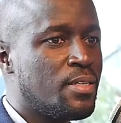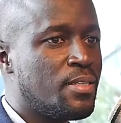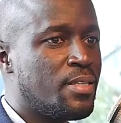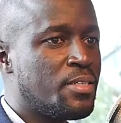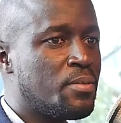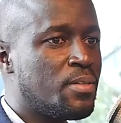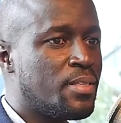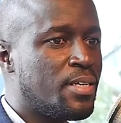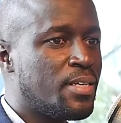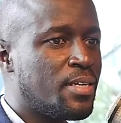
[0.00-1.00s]
They should
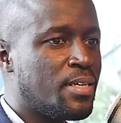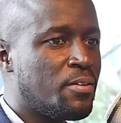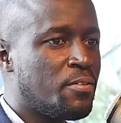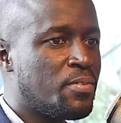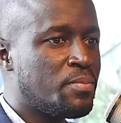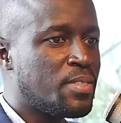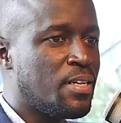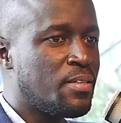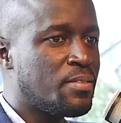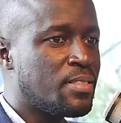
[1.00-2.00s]
think of
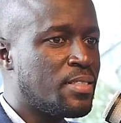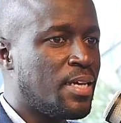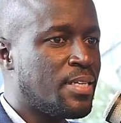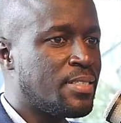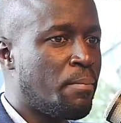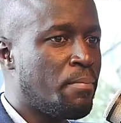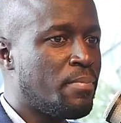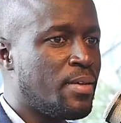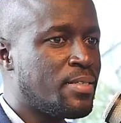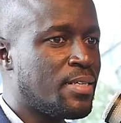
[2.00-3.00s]
themselves as a
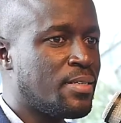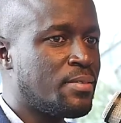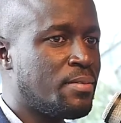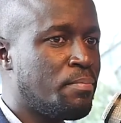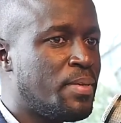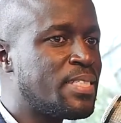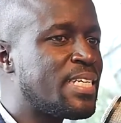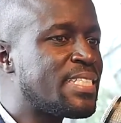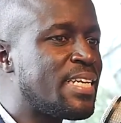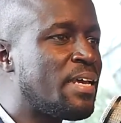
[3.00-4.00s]

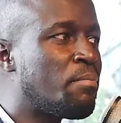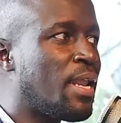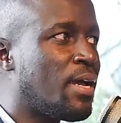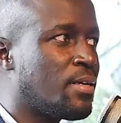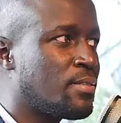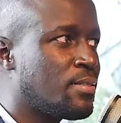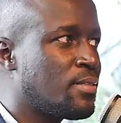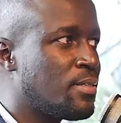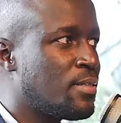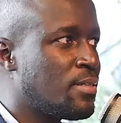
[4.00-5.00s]
business enabler.
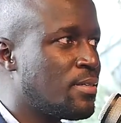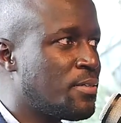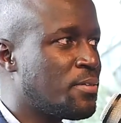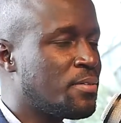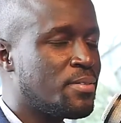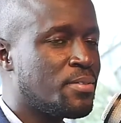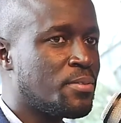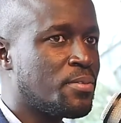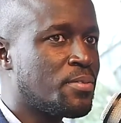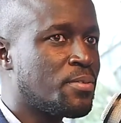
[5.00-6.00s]

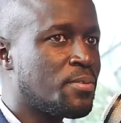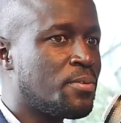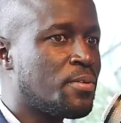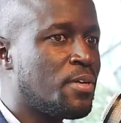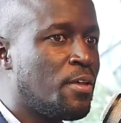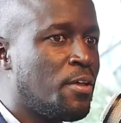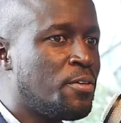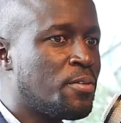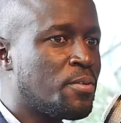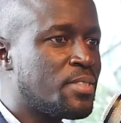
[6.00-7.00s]
So
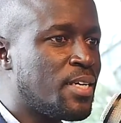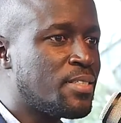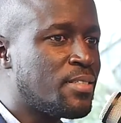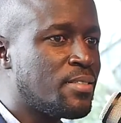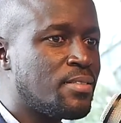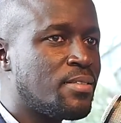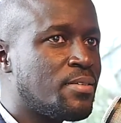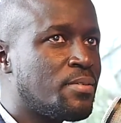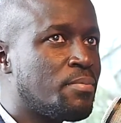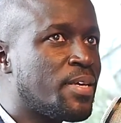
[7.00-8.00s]
you're not just
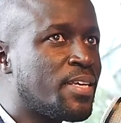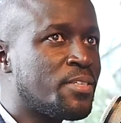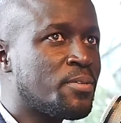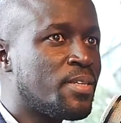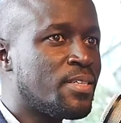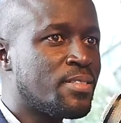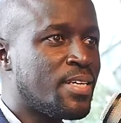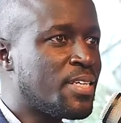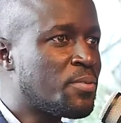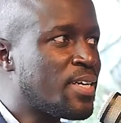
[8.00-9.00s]
making sure there's
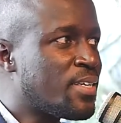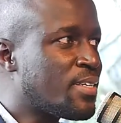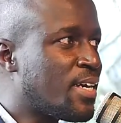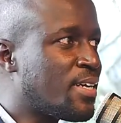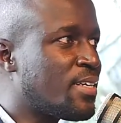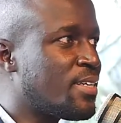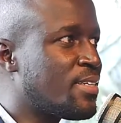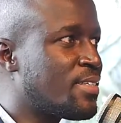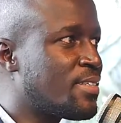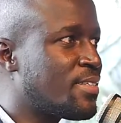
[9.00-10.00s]
networking done
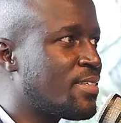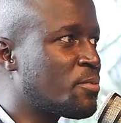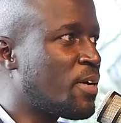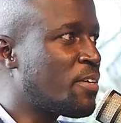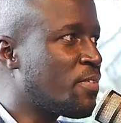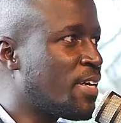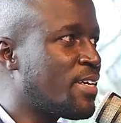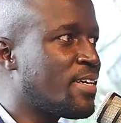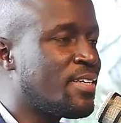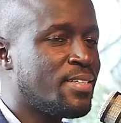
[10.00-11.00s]
and there's
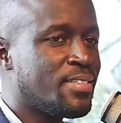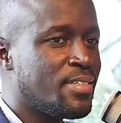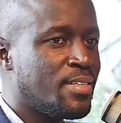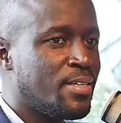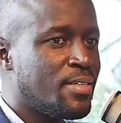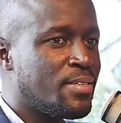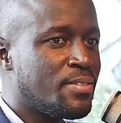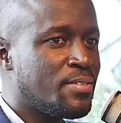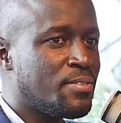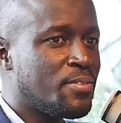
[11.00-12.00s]
Wi-Fi and
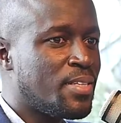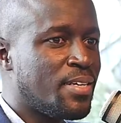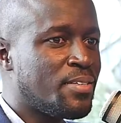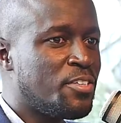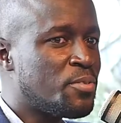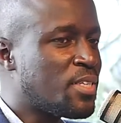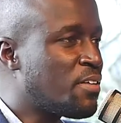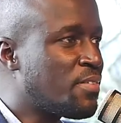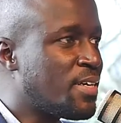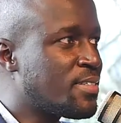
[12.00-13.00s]
there are new
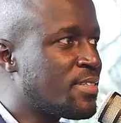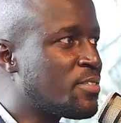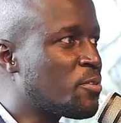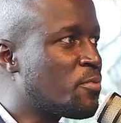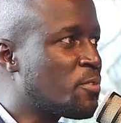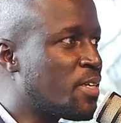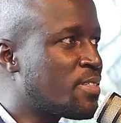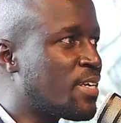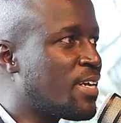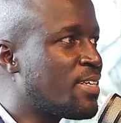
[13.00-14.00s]
servers and
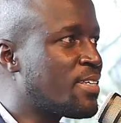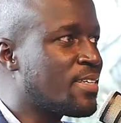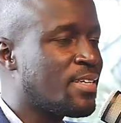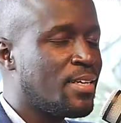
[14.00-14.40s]
softwares running.